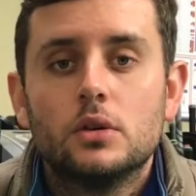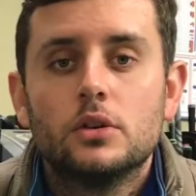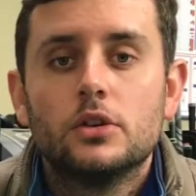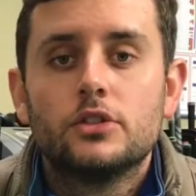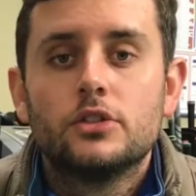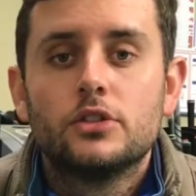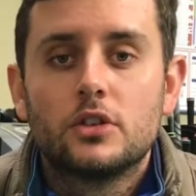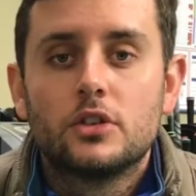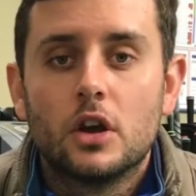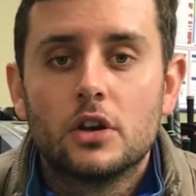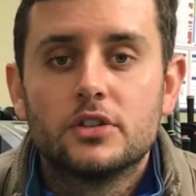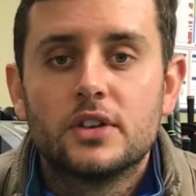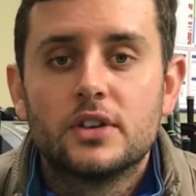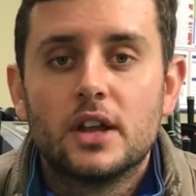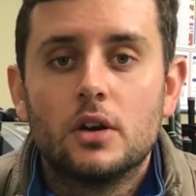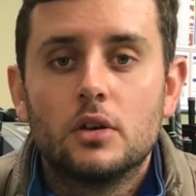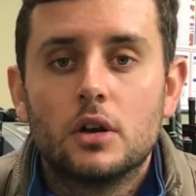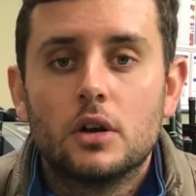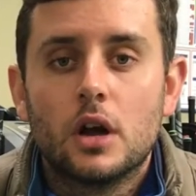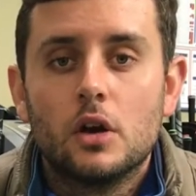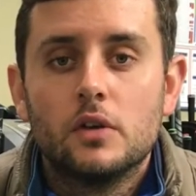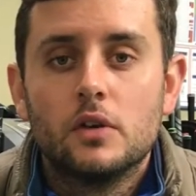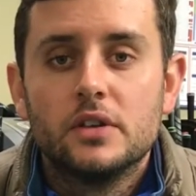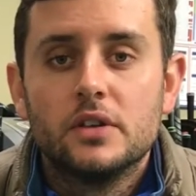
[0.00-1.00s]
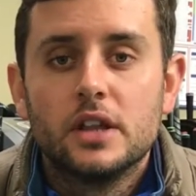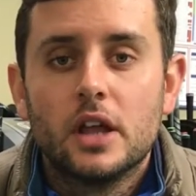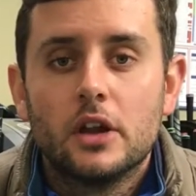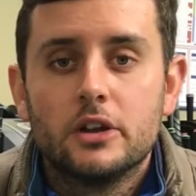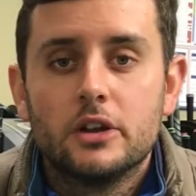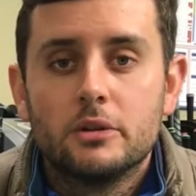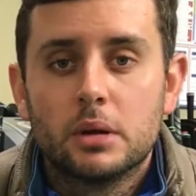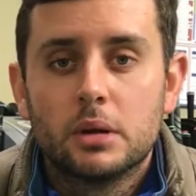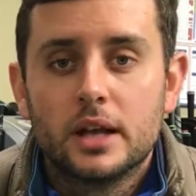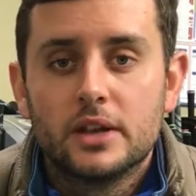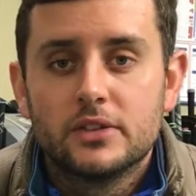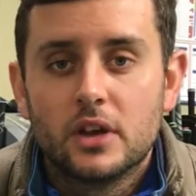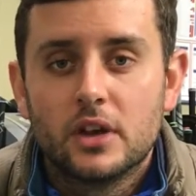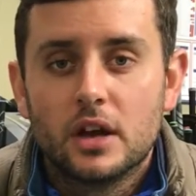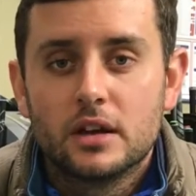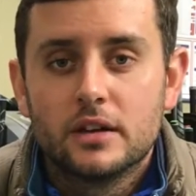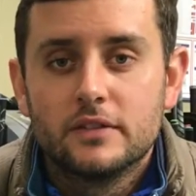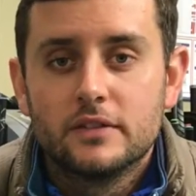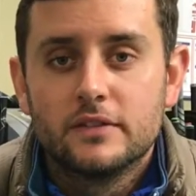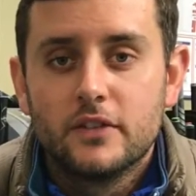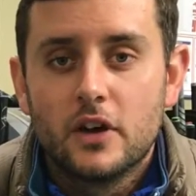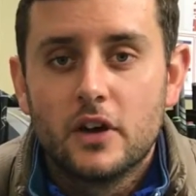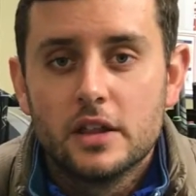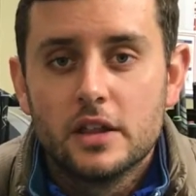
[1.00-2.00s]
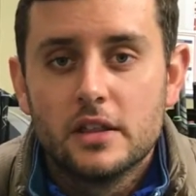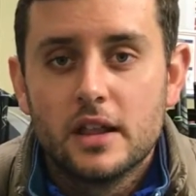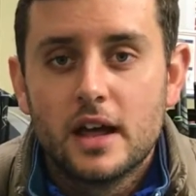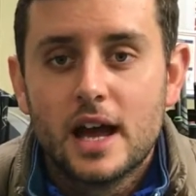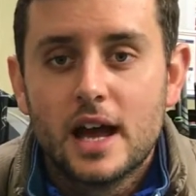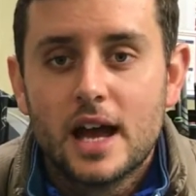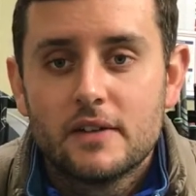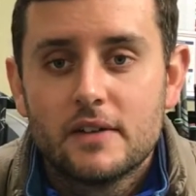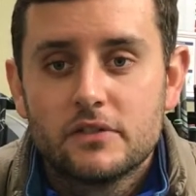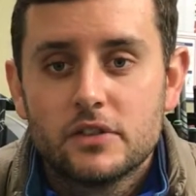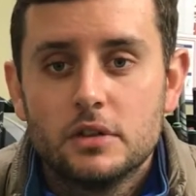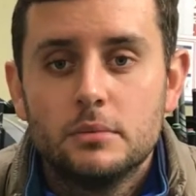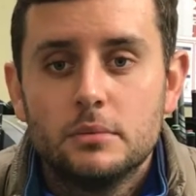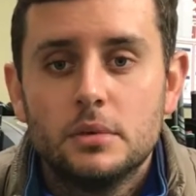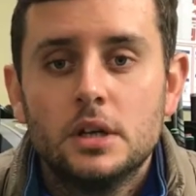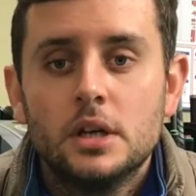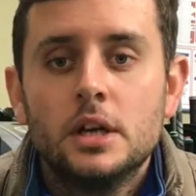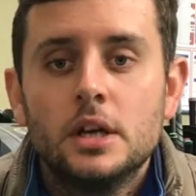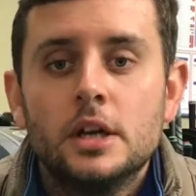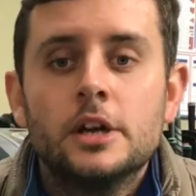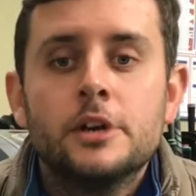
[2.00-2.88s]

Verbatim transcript: Scottsdale Golf are the only place that I could find that have them.